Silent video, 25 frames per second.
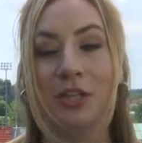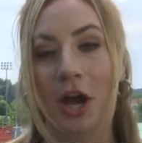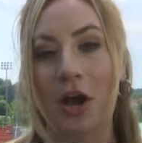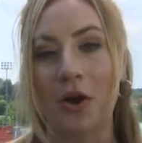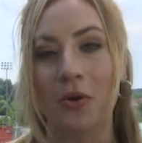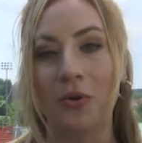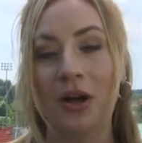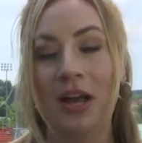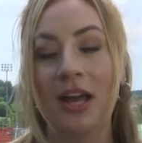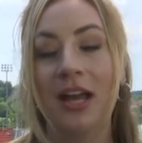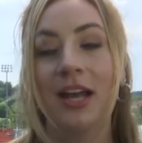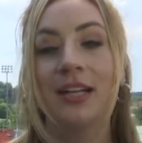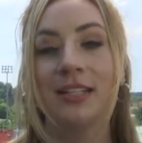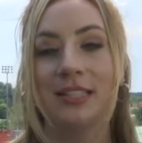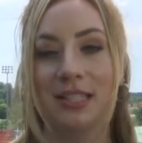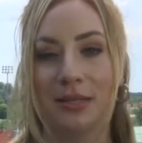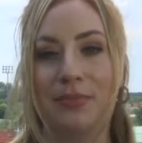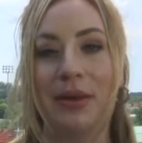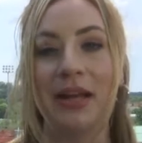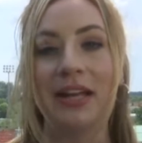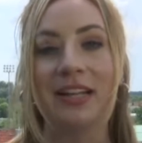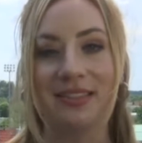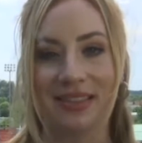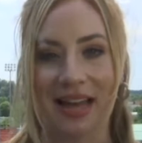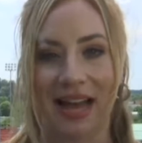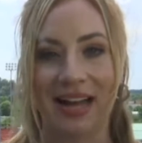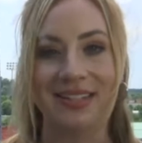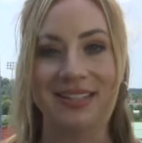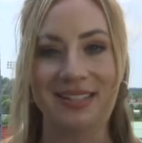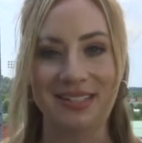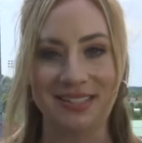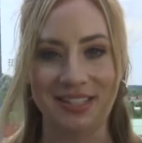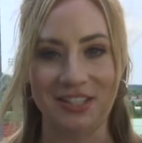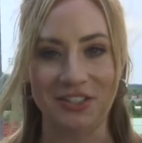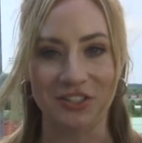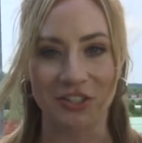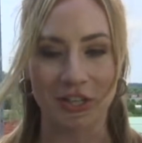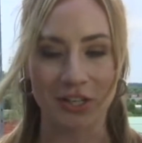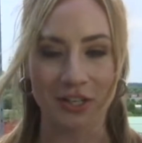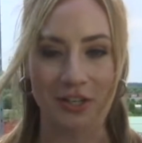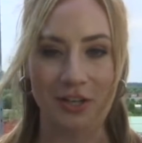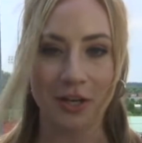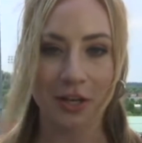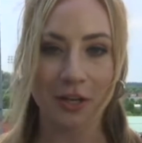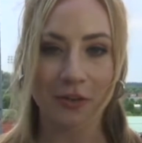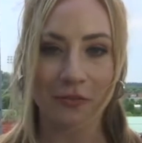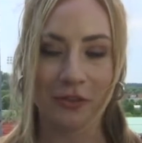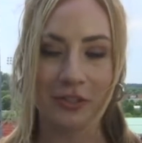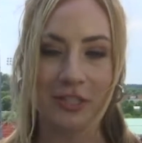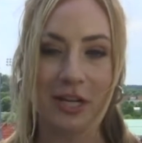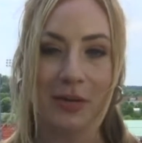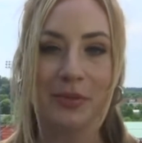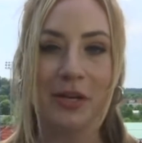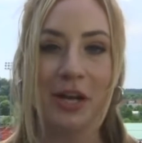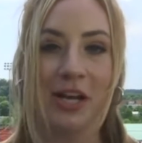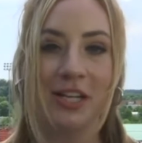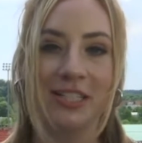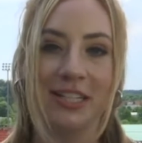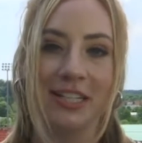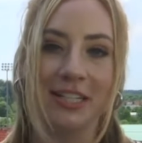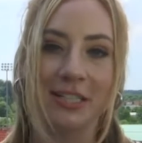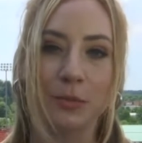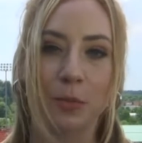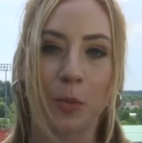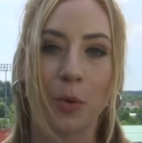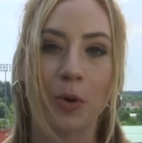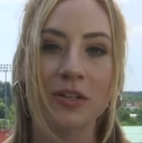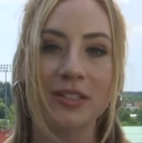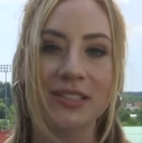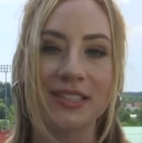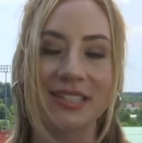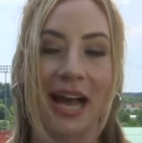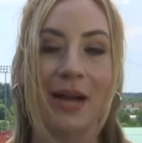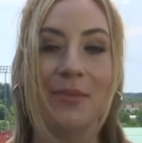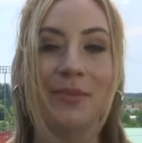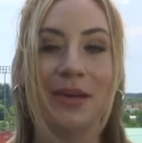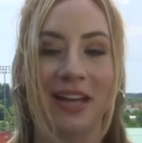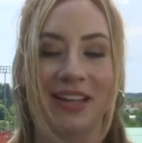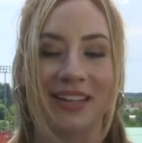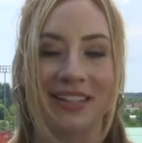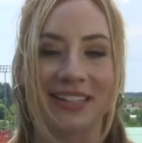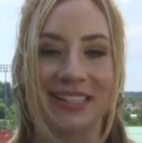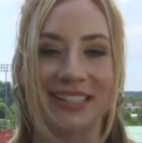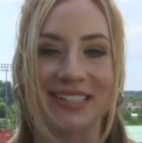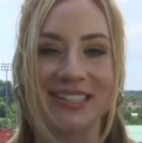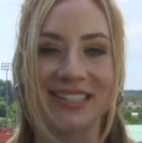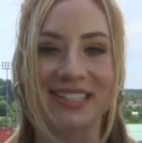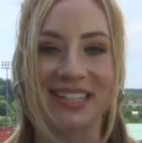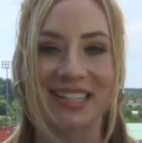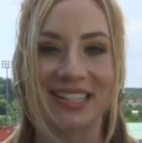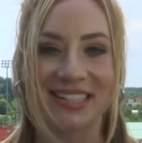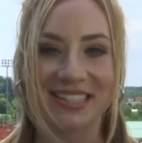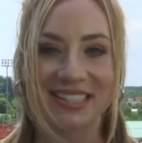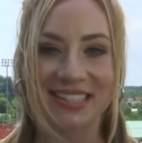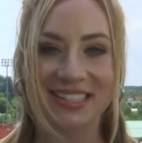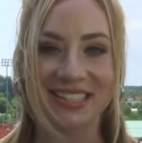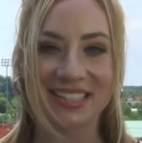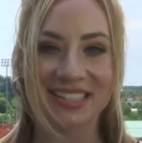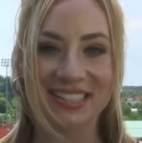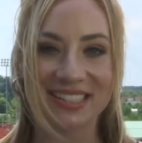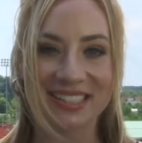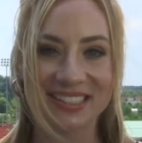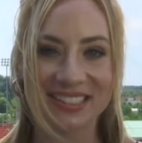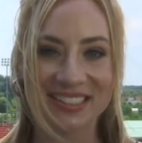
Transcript: go to make that decision. For WAT Sports, I'm Kellyanne Stitz.